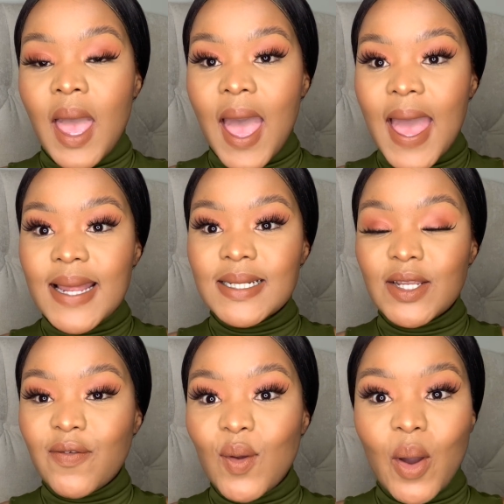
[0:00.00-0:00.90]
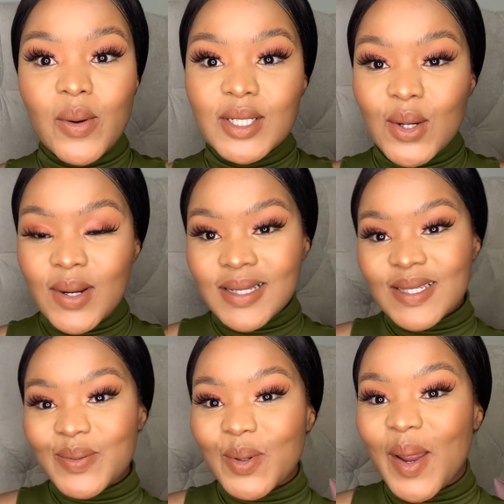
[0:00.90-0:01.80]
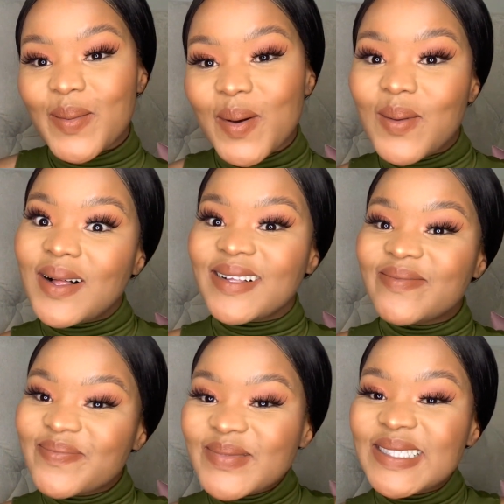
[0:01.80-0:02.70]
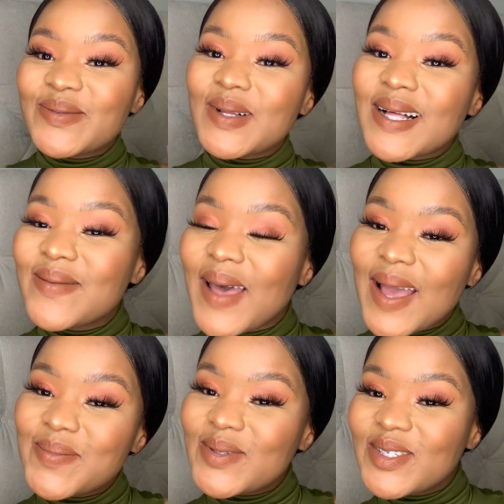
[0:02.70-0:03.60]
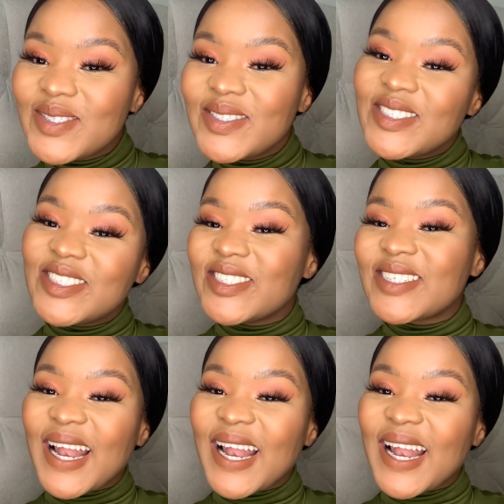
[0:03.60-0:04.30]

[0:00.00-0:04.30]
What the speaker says: And if you are a returning subscriber, well, welcome back, boo.